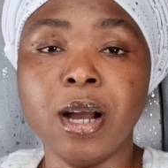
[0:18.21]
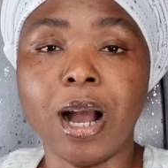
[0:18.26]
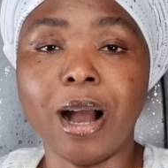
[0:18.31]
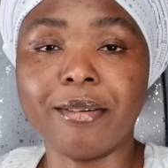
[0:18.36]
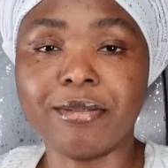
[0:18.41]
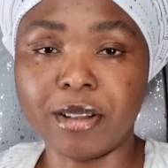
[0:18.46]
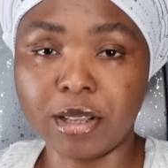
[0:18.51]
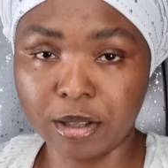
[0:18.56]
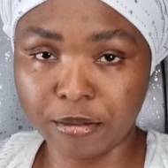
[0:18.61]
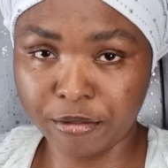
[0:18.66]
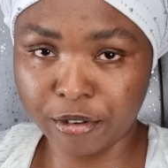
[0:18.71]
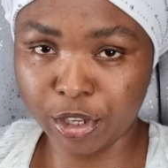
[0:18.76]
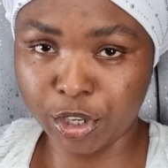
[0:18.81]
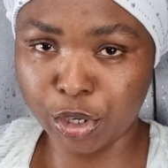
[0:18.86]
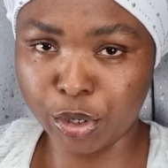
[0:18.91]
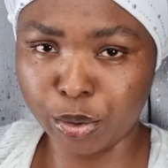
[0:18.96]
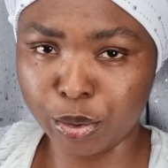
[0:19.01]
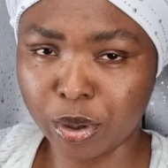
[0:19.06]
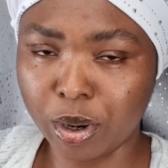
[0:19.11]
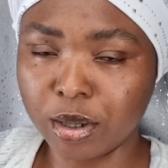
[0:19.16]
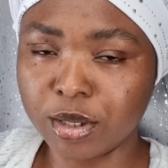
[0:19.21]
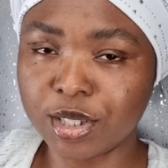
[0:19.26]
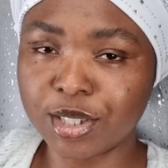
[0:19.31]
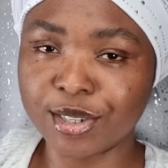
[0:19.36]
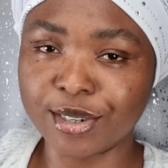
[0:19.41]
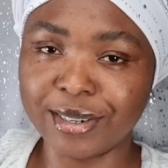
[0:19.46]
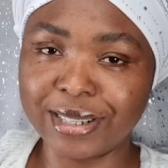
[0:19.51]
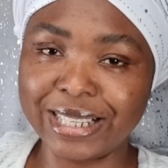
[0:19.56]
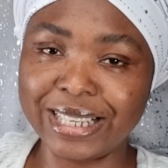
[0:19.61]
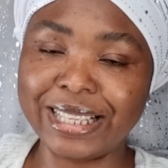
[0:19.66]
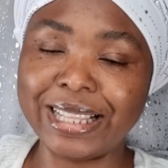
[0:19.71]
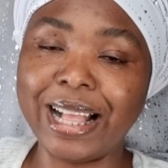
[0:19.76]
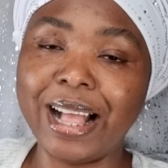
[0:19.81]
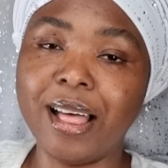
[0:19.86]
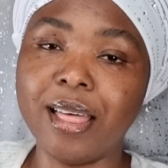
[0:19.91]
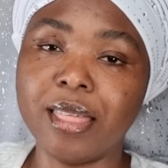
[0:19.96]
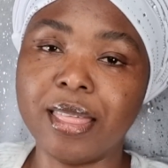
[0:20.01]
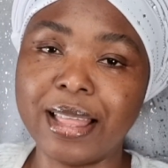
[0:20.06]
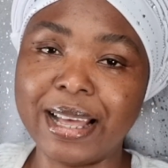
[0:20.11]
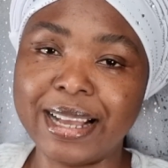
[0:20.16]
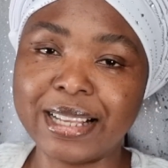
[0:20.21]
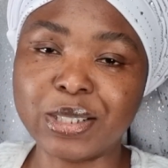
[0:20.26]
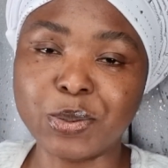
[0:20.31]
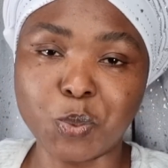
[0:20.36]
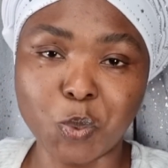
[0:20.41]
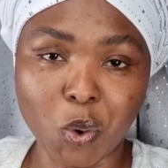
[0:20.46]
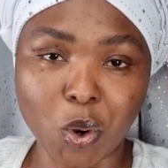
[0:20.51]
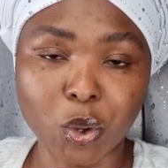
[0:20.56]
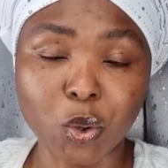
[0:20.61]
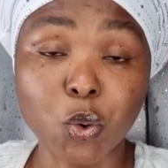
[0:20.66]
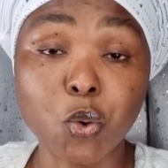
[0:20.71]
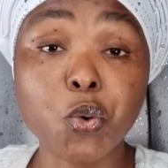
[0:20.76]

I've done a video concerning that one.